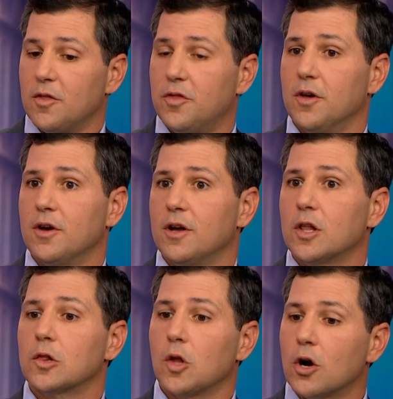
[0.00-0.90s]
The
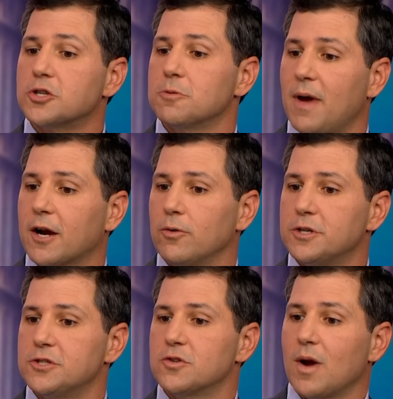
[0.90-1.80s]
larger macro
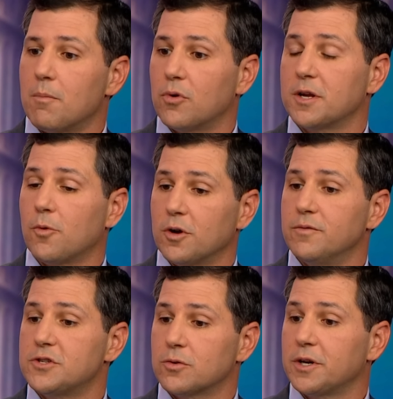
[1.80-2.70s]
issues around bringing more
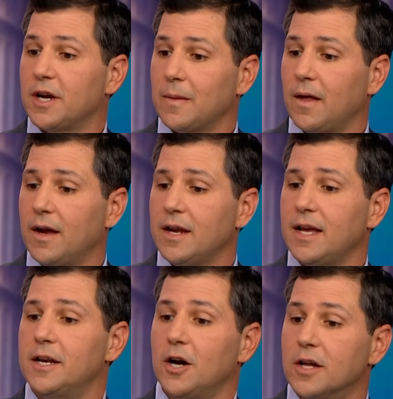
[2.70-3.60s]
inventory online
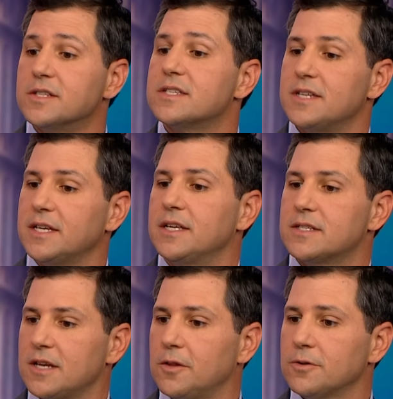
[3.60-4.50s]
and unsticking
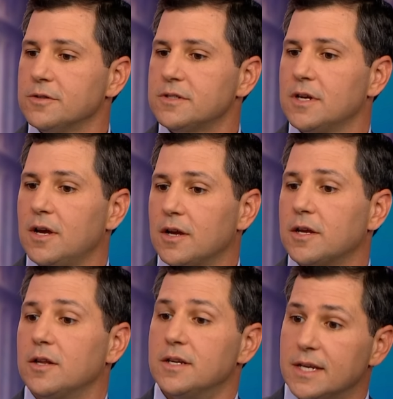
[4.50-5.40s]
sellers
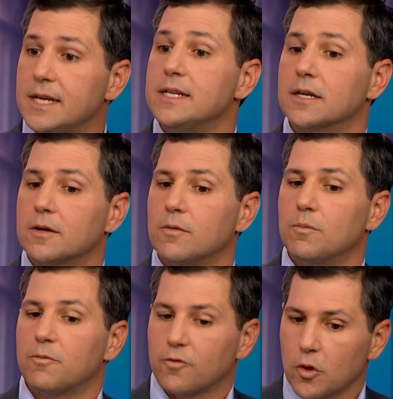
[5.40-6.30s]
need to
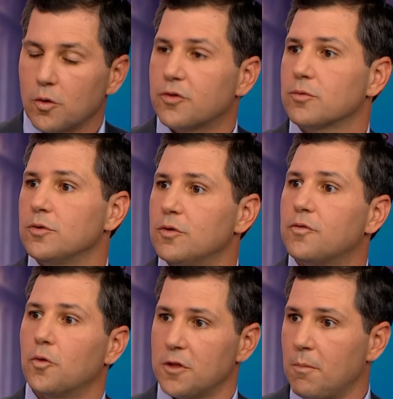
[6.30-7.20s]
flow through
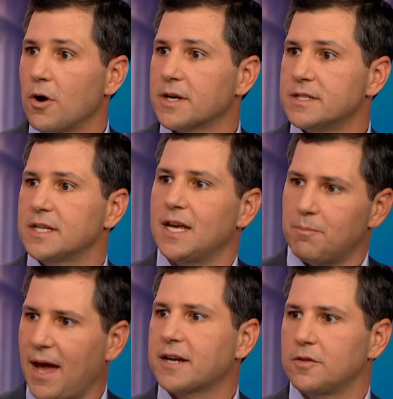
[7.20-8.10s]
for the market to
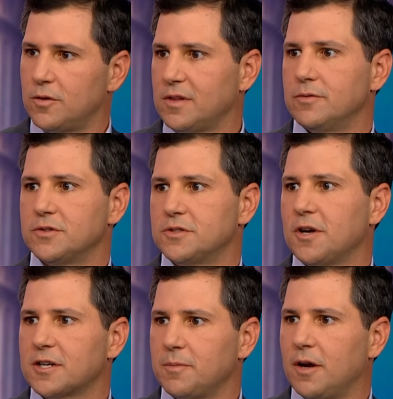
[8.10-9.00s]
get back to those levels you
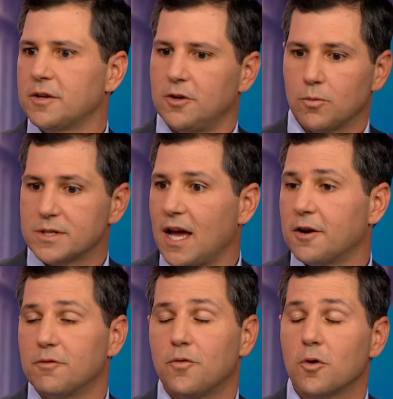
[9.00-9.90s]
talked about. You know, we're
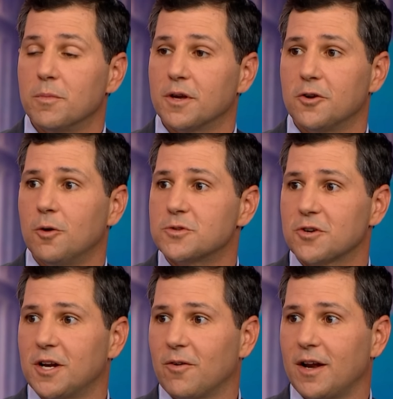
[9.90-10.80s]
down at 4 million homes
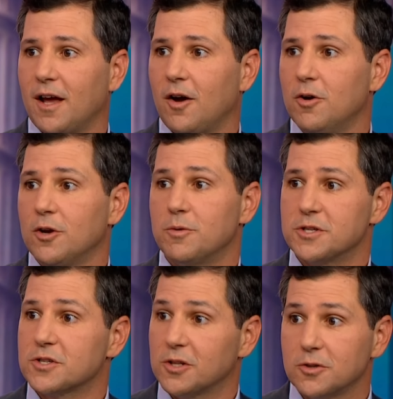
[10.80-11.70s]
trading right now,
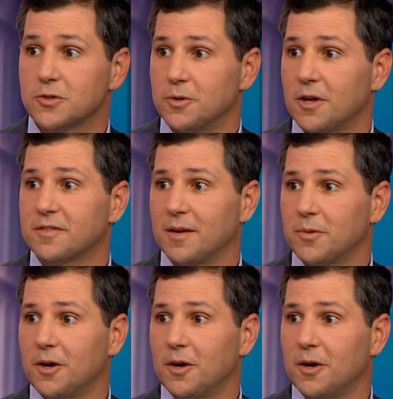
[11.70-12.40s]
which is close to an all-time